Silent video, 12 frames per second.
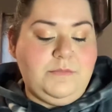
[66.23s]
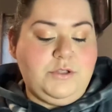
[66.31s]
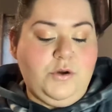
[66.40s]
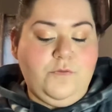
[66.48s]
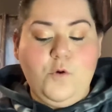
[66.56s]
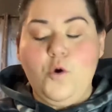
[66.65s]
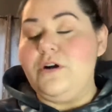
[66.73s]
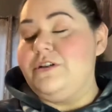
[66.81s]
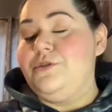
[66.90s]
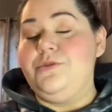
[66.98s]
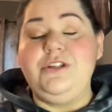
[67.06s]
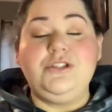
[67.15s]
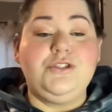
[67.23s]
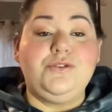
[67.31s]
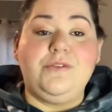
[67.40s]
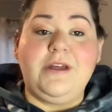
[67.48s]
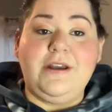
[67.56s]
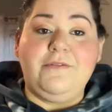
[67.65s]
So of course you'll need to
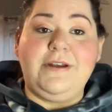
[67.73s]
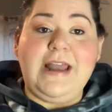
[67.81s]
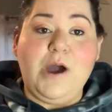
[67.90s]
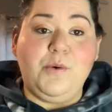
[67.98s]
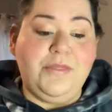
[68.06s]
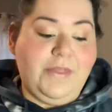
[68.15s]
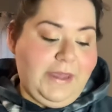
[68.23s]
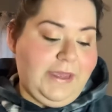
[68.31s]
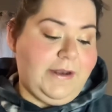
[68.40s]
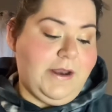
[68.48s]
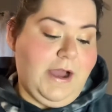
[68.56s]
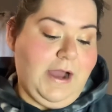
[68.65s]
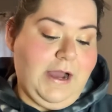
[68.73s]
do that every now and then